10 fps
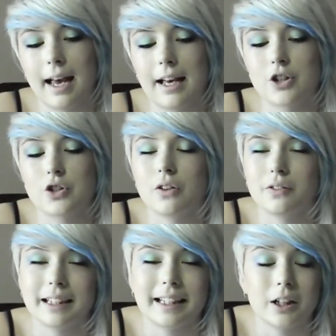a
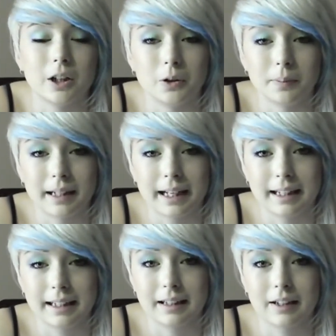softly
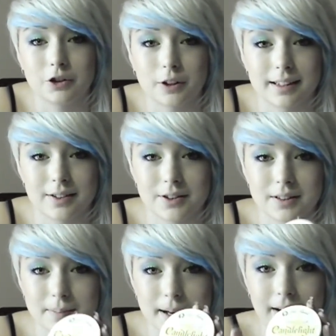illuminating
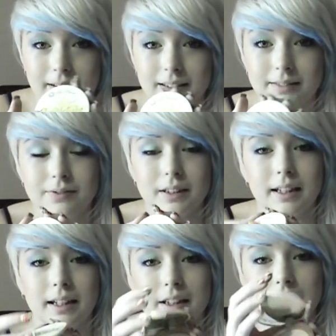translucent powder.
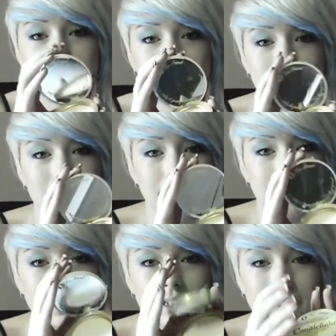It's really
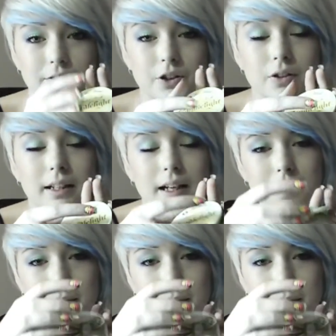lovely. It gives you the